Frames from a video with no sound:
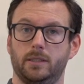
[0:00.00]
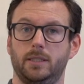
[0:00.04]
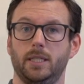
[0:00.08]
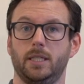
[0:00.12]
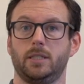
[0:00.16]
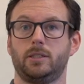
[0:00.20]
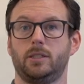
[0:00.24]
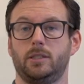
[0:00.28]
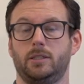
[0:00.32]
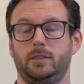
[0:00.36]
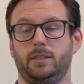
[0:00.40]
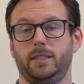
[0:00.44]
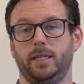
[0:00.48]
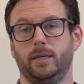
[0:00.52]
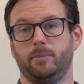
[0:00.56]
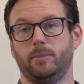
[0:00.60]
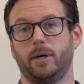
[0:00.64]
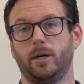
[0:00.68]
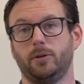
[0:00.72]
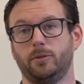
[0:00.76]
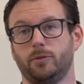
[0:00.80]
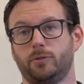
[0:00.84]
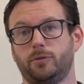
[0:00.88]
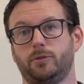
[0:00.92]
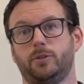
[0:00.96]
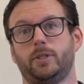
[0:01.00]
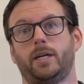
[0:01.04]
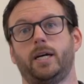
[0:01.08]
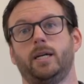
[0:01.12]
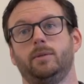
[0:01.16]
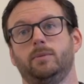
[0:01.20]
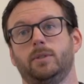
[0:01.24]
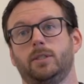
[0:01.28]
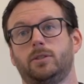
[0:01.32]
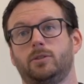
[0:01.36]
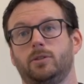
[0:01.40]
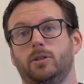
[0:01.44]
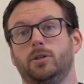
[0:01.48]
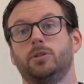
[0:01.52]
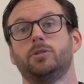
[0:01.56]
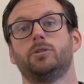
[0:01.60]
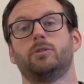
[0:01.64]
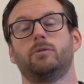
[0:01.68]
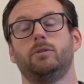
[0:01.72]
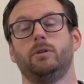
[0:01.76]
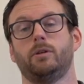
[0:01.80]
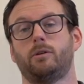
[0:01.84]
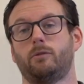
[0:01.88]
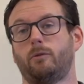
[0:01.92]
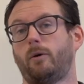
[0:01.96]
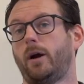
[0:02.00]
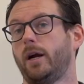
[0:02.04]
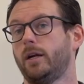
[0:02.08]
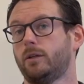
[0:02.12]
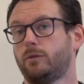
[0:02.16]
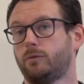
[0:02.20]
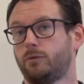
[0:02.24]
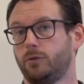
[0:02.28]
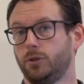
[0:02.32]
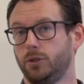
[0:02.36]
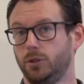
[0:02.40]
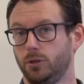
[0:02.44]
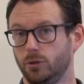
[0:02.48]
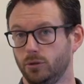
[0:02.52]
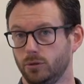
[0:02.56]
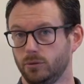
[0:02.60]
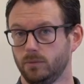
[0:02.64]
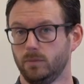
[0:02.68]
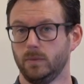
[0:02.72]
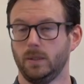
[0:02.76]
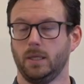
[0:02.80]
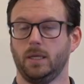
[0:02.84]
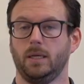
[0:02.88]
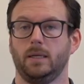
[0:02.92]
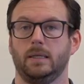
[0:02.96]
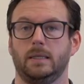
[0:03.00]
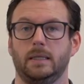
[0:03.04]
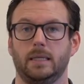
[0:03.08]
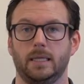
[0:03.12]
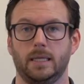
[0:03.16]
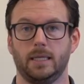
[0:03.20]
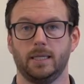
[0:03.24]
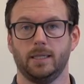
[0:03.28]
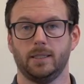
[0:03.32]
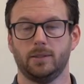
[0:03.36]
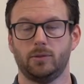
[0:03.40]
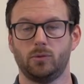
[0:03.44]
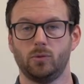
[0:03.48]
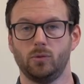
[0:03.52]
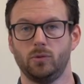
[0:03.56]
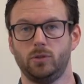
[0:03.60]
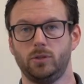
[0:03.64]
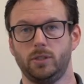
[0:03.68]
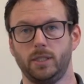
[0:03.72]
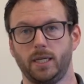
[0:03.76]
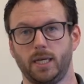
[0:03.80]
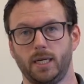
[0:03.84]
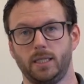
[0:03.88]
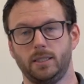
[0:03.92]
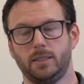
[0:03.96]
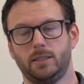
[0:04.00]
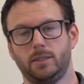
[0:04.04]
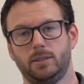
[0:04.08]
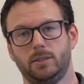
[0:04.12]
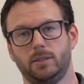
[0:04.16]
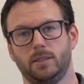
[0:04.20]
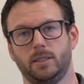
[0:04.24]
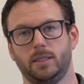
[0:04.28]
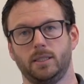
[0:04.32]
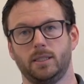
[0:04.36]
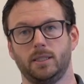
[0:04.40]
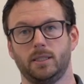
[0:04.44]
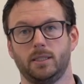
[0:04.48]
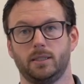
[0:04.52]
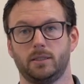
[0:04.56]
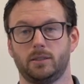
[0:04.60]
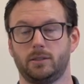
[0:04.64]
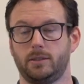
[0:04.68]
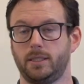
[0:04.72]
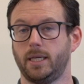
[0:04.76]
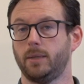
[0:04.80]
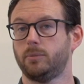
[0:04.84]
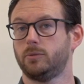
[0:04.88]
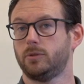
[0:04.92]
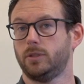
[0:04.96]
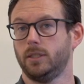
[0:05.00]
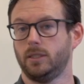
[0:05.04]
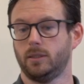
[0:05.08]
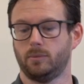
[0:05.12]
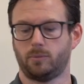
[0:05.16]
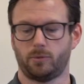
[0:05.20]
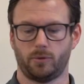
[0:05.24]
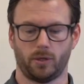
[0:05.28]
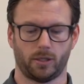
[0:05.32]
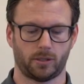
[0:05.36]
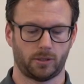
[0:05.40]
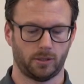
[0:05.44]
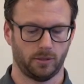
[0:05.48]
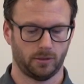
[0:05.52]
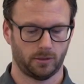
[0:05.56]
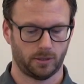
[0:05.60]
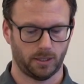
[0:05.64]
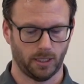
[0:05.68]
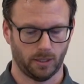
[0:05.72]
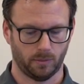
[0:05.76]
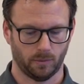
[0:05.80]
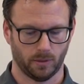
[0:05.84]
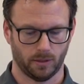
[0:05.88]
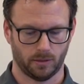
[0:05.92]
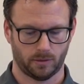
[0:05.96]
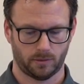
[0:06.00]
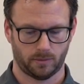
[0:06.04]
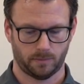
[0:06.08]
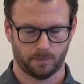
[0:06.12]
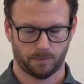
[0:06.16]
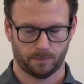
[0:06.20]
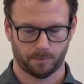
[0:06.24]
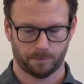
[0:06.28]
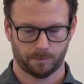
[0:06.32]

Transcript: this is the amount of time that's also required for you to change steps in the production sequence.